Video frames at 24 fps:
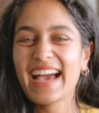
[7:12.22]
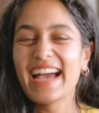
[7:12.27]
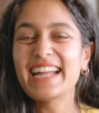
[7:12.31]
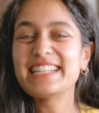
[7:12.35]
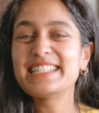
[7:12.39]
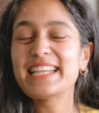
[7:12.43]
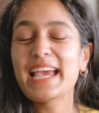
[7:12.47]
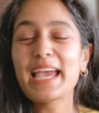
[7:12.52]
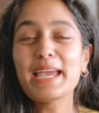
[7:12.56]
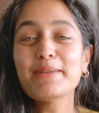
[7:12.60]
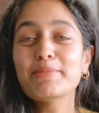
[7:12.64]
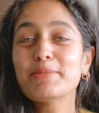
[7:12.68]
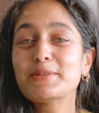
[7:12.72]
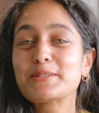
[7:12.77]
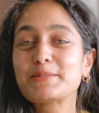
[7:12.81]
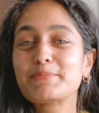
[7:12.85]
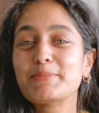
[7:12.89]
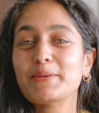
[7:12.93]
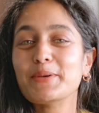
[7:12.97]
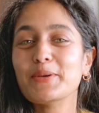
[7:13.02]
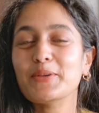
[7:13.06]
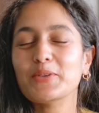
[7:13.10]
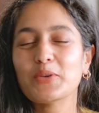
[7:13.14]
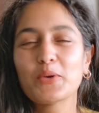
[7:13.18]
A
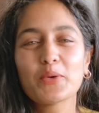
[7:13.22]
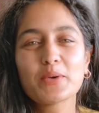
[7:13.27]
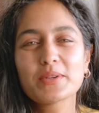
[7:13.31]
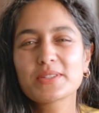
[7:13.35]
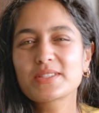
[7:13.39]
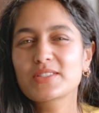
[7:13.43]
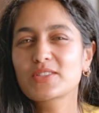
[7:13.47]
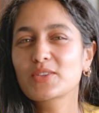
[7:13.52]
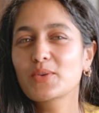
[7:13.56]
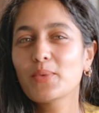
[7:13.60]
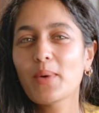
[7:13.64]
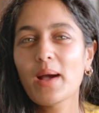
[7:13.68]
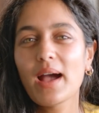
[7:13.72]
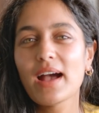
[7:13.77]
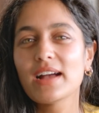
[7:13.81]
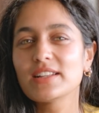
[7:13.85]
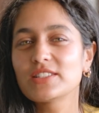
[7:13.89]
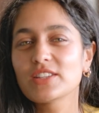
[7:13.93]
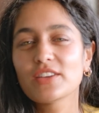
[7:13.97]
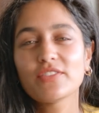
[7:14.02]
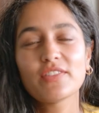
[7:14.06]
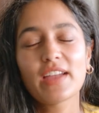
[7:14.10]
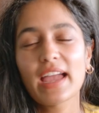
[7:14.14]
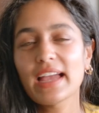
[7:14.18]
tablespoon or a
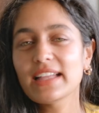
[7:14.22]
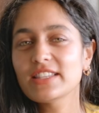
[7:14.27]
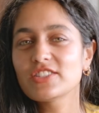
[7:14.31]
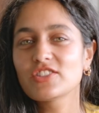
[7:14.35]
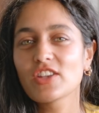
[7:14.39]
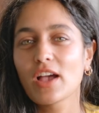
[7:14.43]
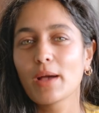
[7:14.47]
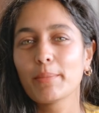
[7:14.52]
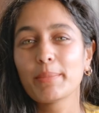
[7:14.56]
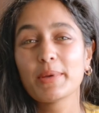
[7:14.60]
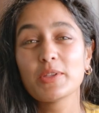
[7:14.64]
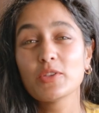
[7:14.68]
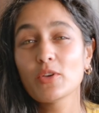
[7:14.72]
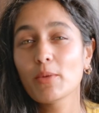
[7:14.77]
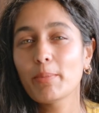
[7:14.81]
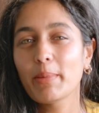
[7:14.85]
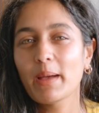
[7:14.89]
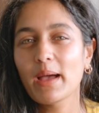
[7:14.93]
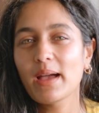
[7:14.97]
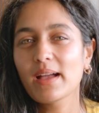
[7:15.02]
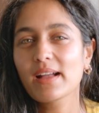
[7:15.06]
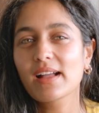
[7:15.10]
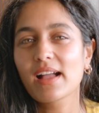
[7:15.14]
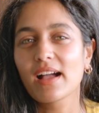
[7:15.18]
squirt of ketchup in your
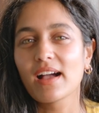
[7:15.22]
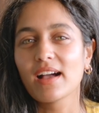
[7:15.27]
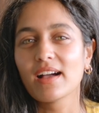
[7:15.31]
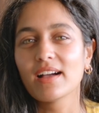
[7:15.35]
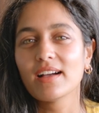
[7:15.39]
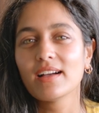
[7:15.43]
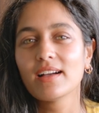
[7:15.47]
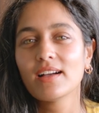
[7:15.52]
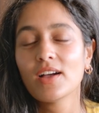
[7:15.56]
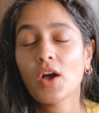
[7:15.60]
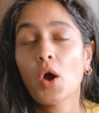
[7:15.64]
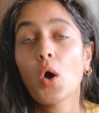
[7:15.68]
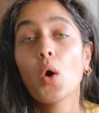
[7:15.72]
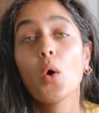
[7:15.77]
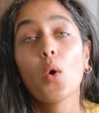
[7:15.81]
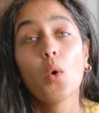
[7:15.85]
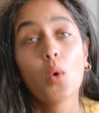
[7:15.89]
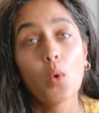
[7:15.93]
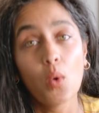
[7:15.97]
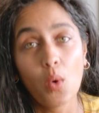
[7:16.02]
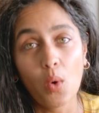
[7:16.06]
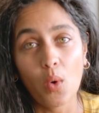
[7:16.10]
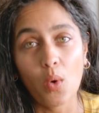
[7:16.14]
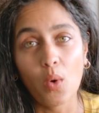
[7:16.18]
burger.
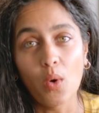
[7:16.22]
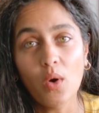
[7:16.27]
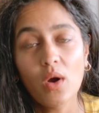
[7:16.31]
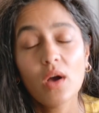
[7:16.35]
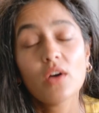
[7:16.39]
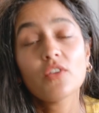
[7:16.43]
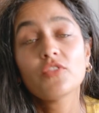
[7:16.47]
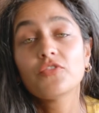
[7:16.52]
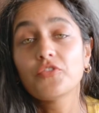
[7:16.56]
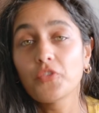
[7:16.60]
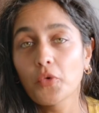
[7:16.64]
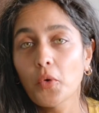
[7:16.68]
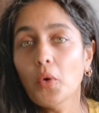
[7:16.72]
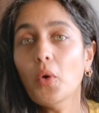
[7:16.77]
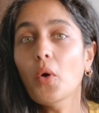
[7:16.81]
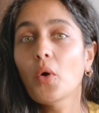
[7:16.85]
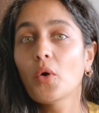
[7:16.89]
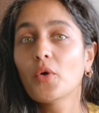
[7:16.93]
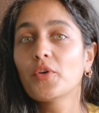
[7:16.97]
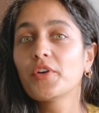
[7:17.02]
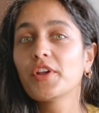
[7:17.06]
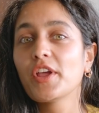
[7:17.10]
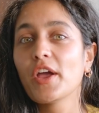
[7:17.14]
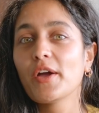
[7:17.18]
Or four
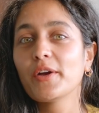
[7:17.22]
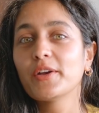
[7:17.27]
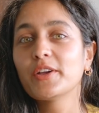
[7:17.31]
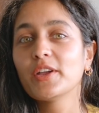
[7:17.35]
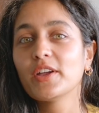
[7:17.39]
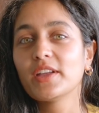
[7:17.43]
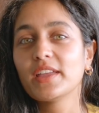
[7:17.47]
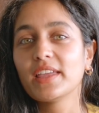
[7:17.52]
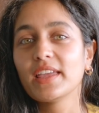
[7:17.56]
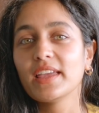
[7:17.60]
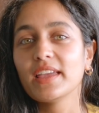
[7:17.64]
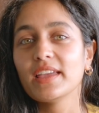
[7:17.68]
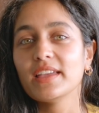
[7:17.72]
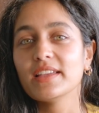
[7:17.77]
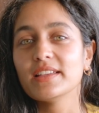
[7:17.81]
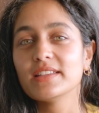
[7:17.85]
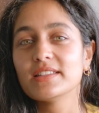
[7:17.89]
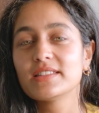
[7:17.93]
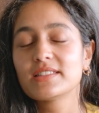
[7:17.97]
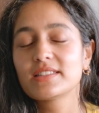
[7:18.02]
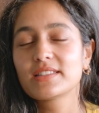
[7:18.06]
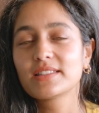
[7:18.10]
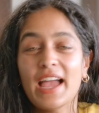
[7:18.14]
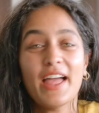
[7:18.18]
Oreo
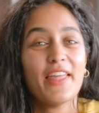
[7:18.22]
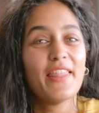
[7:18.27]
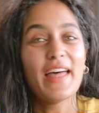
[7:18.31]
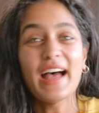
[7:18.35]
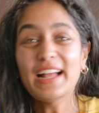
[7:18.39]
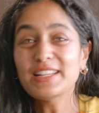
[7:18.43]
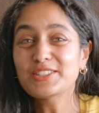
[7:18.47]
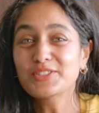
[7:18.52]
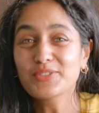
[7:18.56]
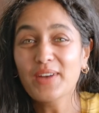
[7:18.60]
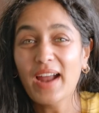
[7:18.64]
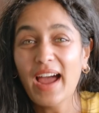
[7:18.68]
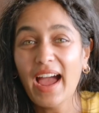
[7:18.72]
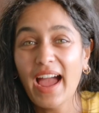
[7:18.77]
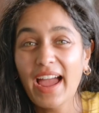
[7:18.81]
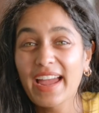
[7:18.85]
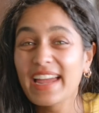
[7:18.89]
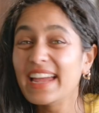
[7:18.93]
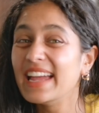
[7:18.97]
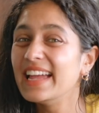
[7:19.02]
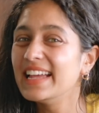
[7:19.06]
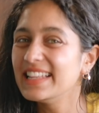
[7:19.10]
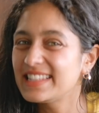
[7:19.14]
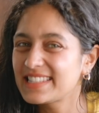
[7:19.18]
cookies. That's right,
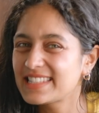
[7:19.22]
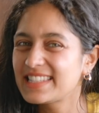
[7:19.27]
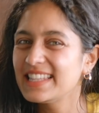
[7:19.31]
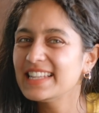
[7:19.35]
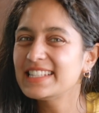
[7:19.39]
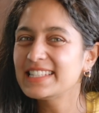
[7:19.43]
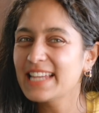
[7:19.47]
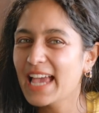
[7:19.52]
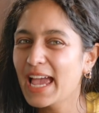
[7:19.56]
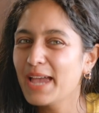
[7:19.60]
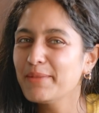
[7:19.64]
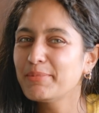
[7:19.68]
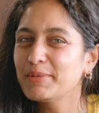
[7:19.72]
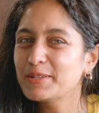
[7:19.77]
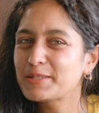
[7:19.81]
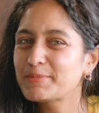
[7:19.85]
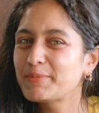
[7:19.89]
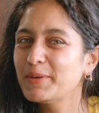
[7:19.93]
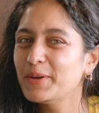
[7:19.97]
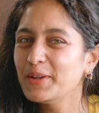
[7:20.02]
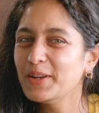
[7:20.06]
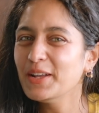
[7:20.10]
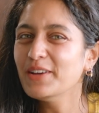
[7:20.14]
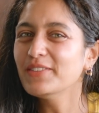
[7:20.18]
it's the
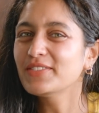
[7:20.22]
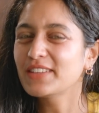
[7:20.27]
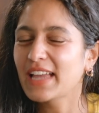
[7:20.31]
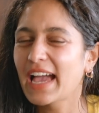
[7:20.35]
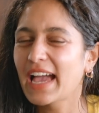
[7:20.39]
tablespoon of